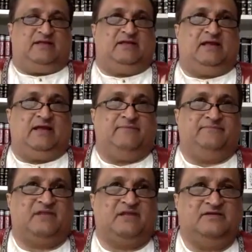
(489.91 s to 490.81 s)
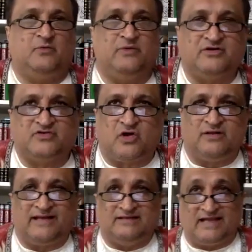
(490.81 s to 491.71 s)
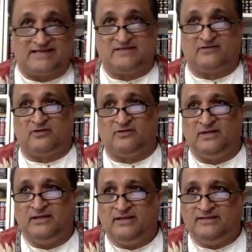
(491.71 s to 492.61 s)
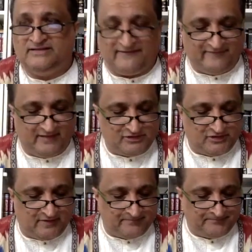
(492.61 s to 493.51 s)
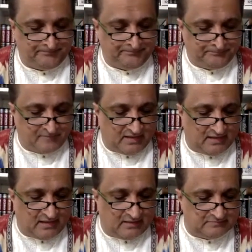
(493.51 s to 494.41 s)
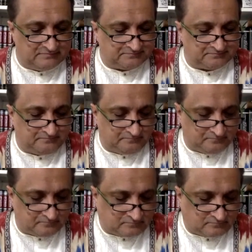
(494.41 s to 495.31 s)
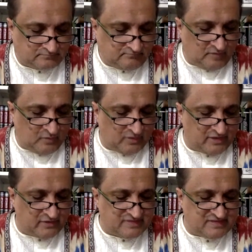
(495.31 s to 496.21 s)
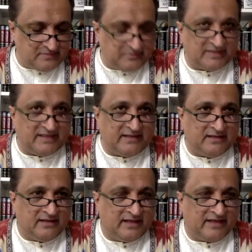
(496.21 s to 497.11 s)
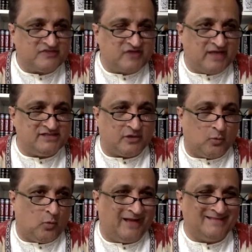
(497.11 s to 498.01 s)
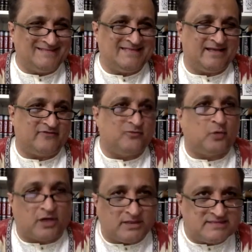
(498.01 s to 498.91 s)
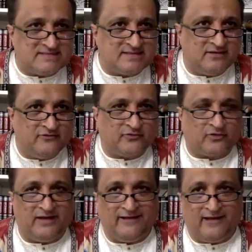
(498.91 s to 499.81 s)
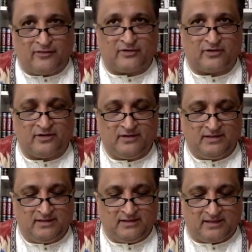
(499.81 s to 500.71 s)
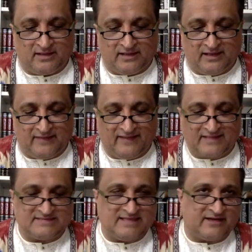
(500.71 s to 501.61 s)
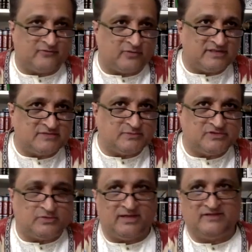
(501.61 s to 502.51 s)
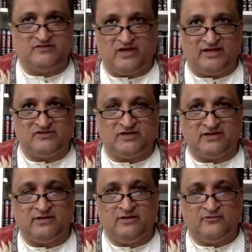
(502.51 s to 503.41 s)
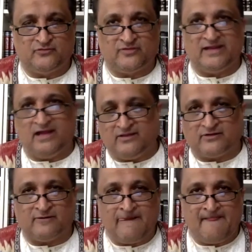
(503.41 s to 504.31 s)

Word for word: a, you know, we could call it a lexical definition um, where you are simply exchanging one set of words for another. Uh, and that set of words which you are exchanging for the other